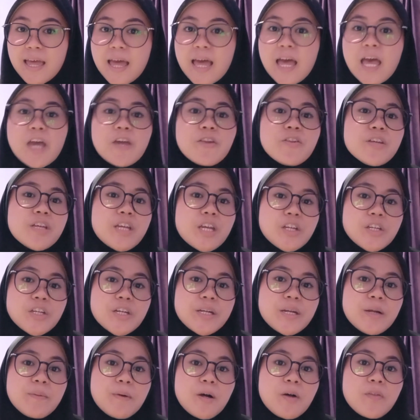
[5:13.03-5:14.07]
Education
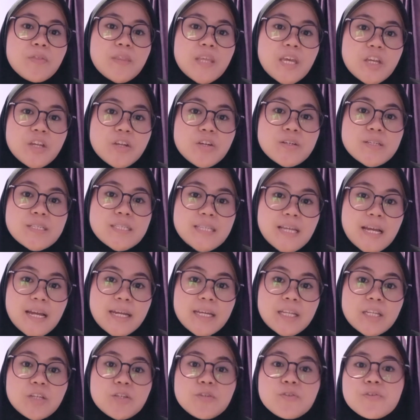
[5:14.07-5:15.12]
about danger signs
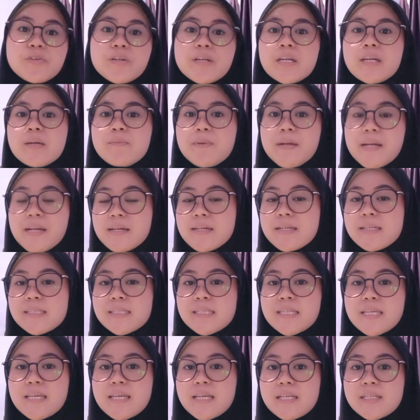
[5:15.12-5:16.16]
during
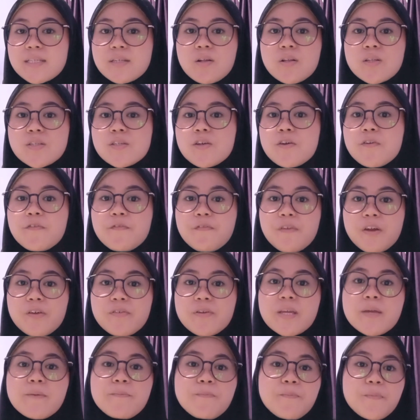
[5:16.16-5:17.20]
pregnancy is also very
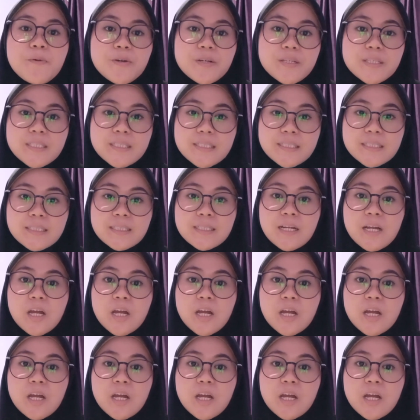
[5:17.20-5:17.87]
important.